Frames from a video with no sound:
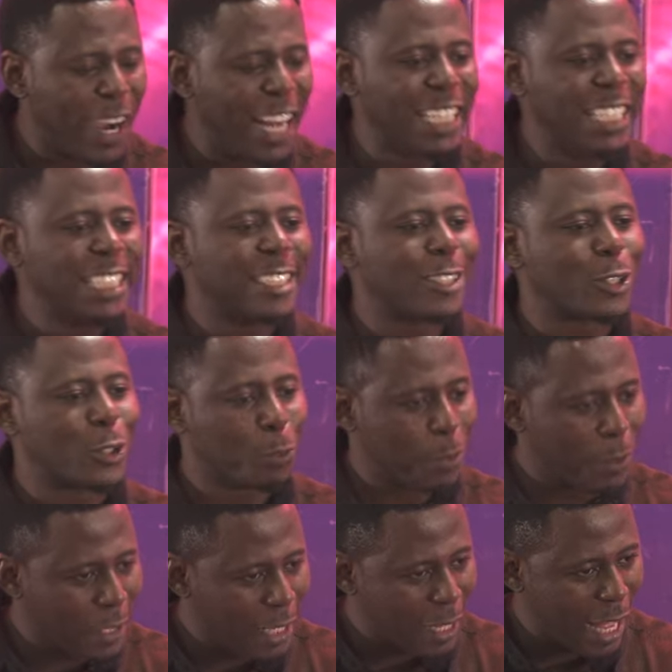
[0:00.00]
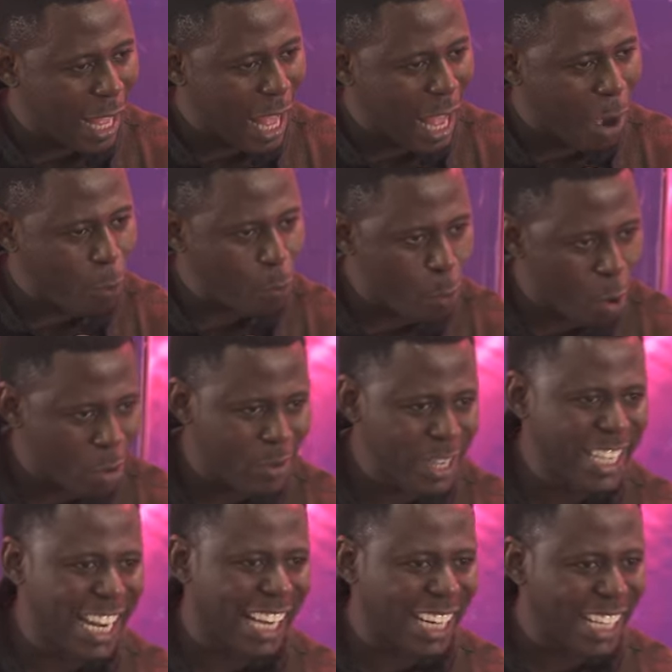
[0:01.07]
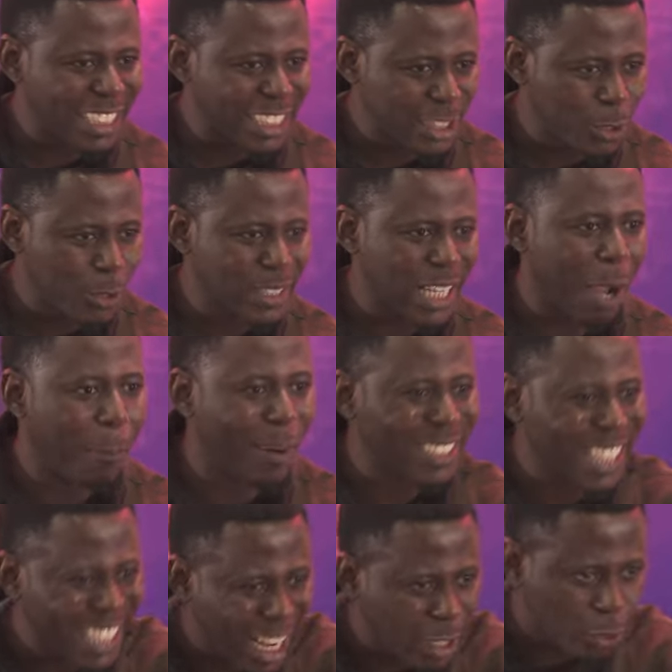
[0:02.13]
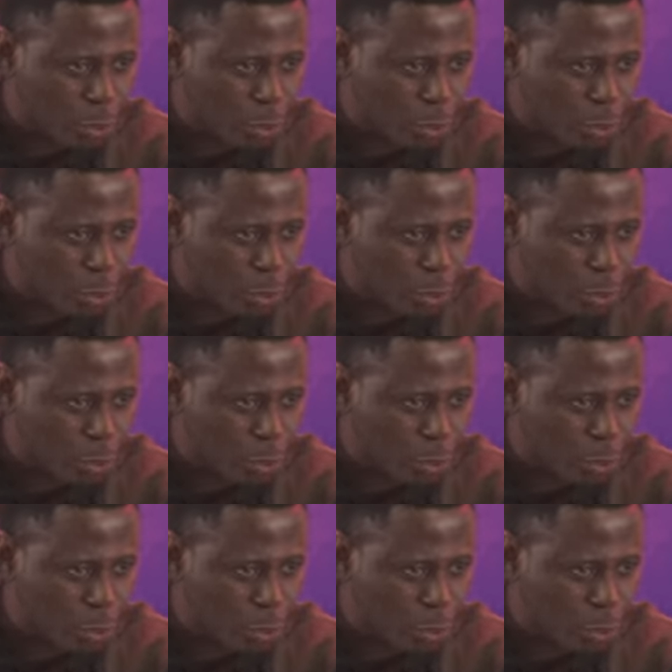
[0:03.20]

valid to be worried and anxious about an